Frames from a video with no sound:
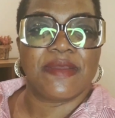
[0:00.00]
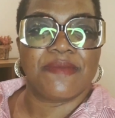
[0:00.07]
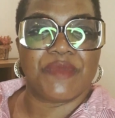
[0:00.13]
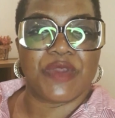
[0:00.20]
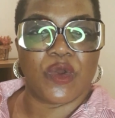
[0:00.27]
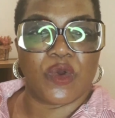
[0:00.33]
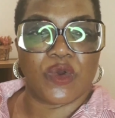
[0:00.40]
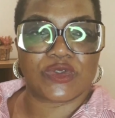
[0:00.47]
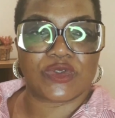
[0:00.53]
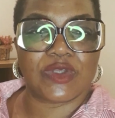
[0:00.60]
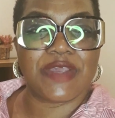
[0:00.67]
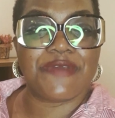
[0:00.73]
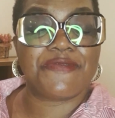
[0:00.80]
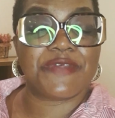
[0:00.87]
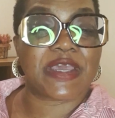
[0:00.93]
may also,
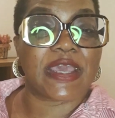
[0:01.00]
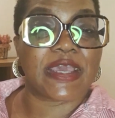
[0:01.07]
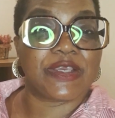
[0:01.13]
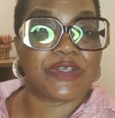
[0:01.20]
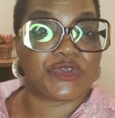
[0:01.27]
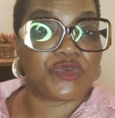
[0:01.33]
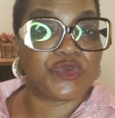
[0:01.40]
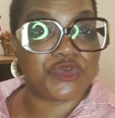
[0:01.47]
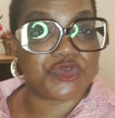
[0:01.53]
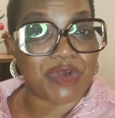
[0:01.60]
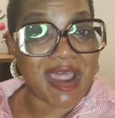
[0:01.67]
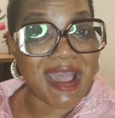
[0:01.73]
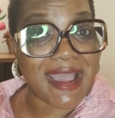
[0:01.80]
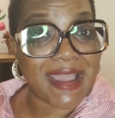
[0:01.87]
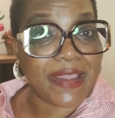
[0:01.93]
if the cake is too
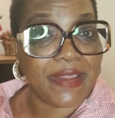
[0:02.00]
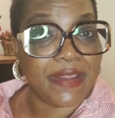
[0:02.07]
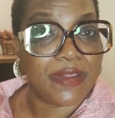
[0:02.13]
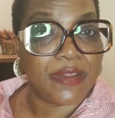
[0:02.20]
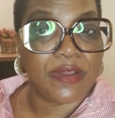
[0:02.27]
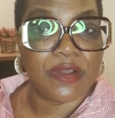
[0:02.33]
dry